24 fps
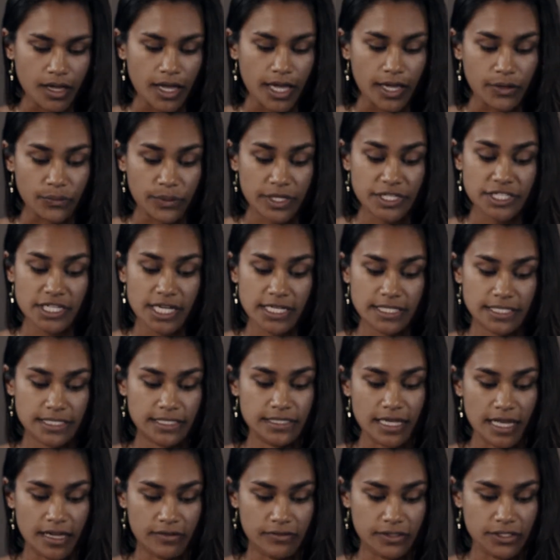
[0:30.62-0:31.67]
I wish I
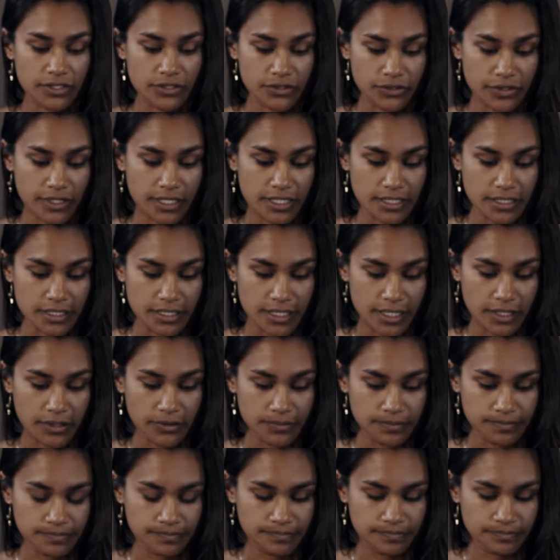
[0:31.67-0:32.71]
didn't have a story to tell.
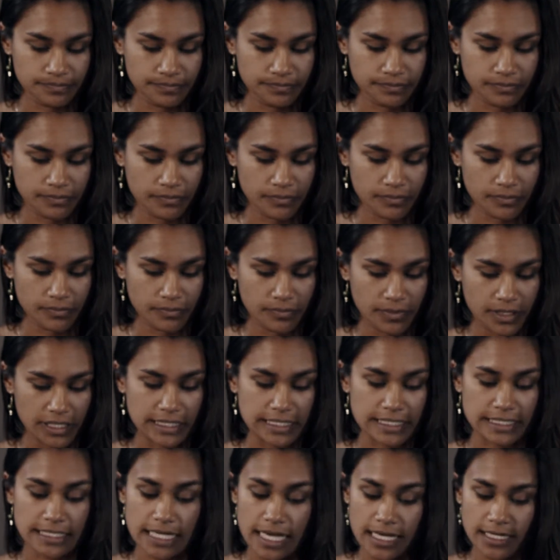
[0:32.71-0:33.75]

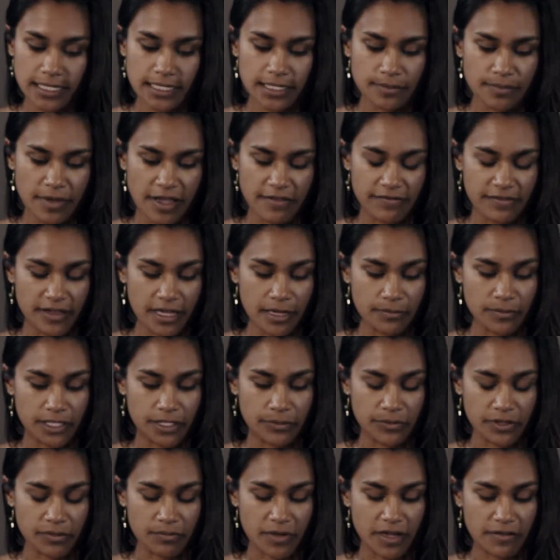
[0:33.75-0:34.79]
It started in my family
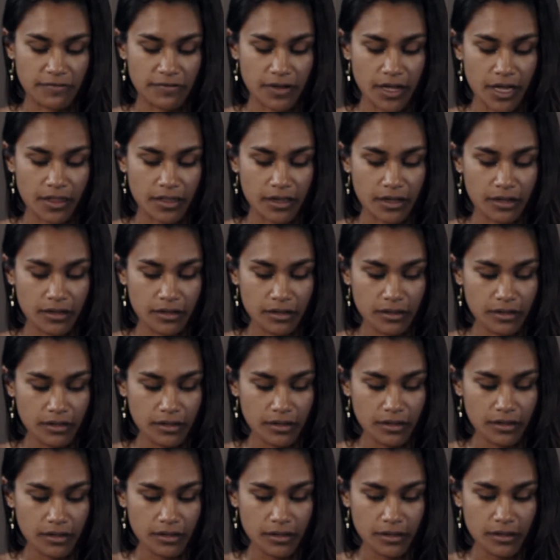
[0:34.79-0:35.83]
with my father,
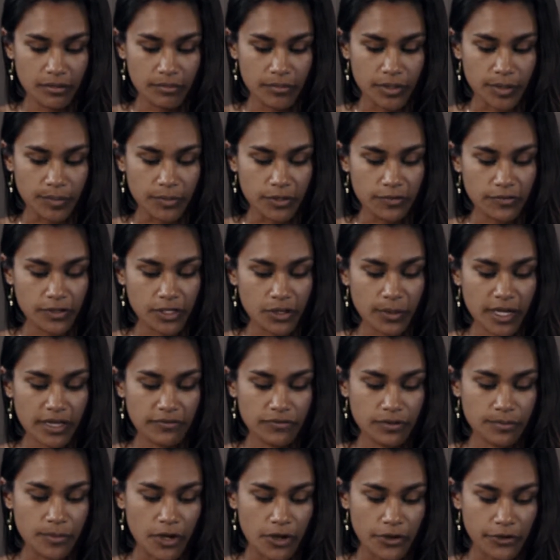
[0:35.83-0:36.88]
but moving away
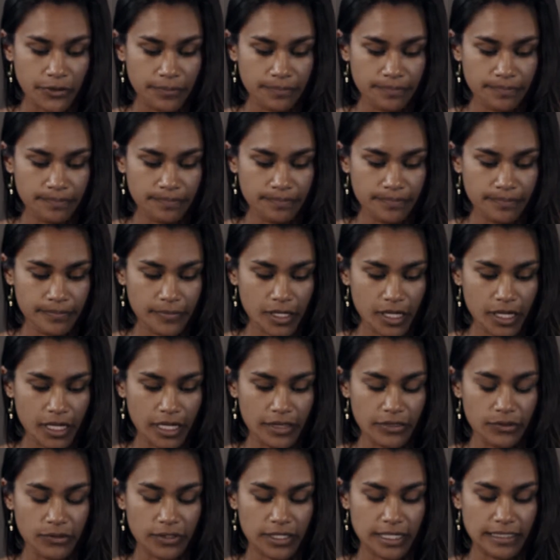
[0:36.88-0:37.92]
from home, I
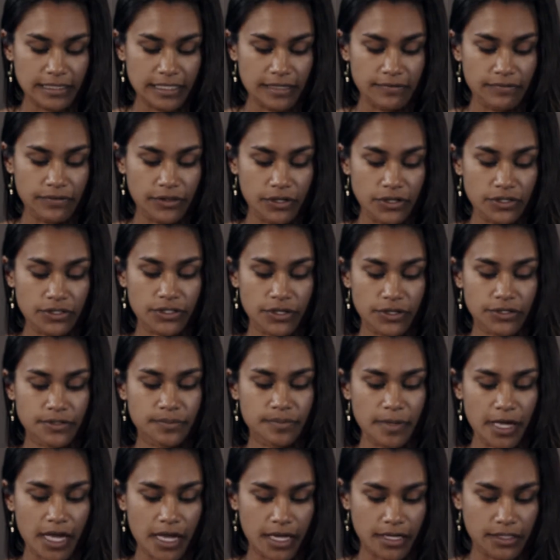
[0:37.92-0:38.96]
thought I'd left those ghosts
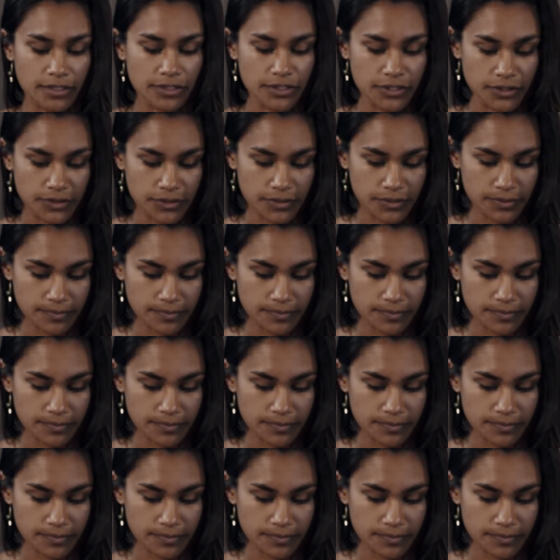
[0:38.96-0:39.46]
behind too.